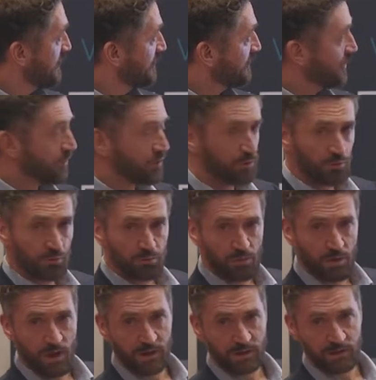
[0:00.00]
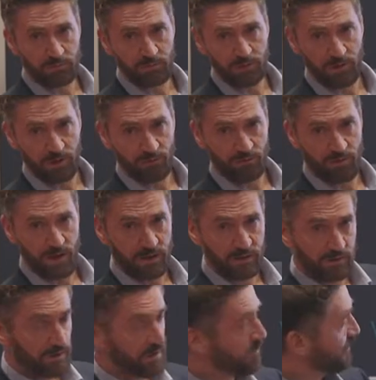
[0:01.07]
So a little bit about
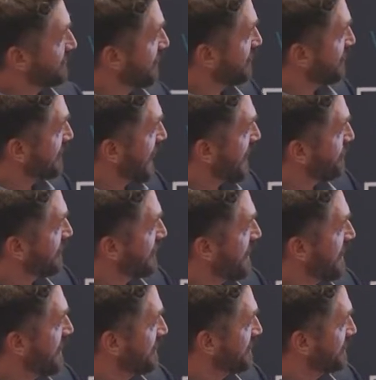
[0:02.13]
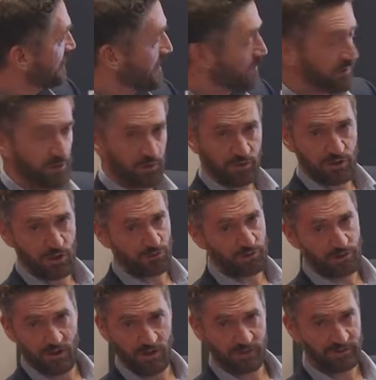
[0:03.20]
Venn. It was undercapitalized. It was
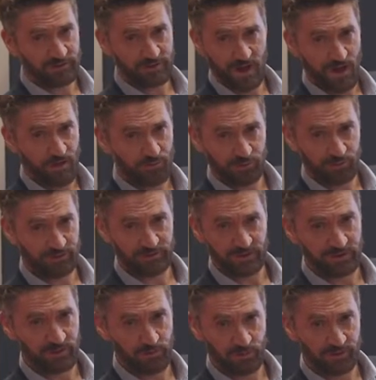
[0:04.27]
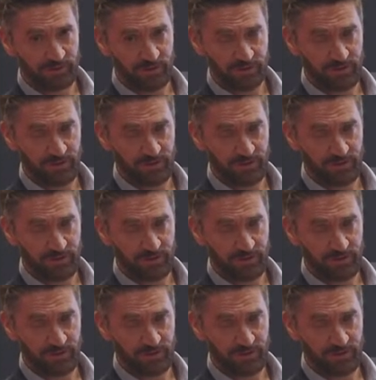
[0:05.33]
underutilized. Staff was 60%.